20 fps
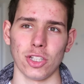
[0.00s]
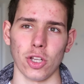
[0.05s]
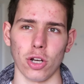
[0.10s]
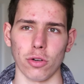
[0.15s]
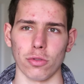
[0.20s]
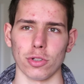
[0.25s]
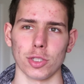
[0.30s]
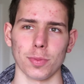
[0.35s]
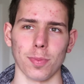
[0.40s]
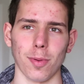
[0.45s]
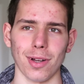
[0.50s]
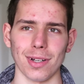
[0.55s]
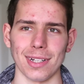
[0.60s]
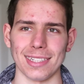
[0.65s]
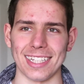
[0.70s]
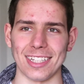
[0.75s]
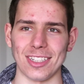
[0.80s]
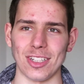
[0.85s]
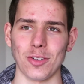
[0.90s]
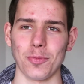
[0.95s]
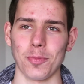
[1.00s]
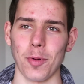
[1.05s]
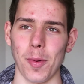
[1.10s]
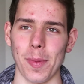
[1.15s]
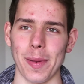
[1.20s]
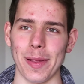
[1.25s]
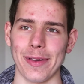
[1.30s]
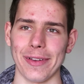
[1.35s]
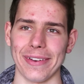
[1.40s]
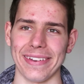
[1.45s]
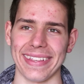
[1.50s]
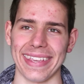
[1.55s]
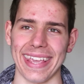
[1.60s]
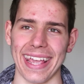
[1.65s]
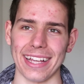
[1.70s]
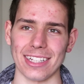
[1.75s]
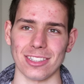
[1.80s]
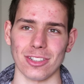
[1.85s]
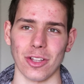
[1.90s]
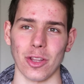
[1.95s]
So the responders, as you probably could have
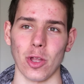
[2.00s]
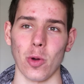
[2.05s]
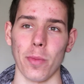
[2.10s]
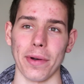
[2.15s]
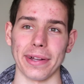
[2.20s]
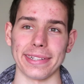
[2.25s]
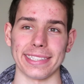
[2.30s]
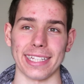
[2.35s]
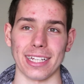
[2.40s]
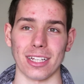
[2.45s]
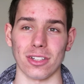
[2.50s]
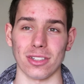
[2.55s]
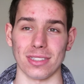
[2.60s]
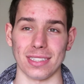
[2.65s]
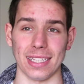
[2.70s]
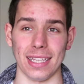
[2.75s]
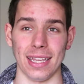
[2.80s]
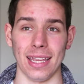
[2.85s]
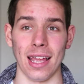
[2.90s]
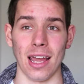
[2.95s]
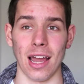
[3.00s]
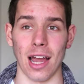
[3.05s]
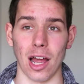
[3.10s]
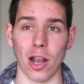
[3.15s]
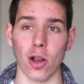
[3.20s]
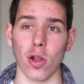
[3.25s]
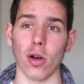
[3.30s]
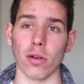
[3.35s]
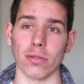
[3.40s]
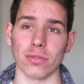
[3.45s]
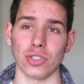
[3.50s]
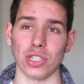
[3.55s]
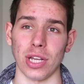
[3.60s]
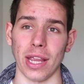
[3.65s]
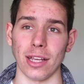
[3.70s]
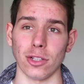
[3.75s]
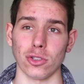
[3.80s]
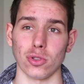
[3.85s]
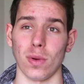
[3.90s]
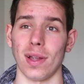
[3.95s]
guessed, are the ones that could see a lot of
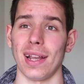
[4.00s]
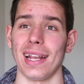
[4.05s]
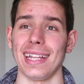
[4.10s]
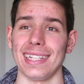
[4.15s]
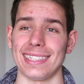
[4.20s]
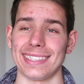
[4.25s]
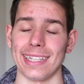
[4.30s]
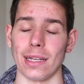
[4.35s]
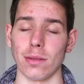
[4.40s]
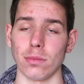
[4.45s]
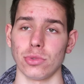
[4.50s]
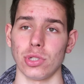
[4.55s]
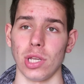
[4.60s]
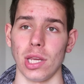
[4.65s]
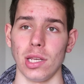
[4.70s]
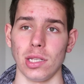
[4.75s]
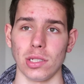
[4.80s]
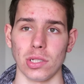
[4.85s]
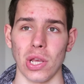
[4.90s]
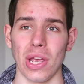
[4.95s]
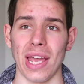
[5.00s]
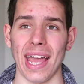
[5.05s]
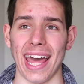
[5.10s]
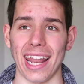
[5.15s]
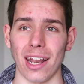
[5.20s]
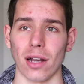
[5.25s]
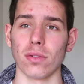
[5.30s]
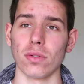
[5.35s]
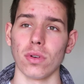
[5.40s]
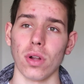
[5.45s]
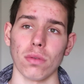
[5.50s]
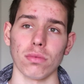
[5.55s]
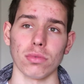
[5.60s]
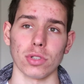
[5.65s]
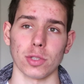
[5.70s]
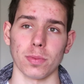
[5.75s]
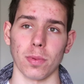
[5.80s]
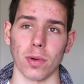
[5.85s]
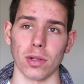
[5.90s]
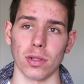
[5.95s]
change or at least some change, and our
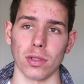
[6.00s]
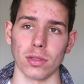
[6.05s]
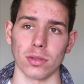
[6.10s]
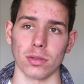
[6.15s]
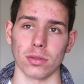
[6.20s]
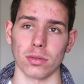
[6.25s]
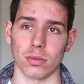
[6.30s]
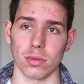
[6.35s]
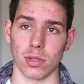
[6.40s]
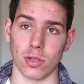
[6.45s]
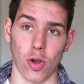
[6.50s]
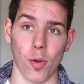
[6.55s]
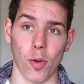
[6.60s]
non-responders, the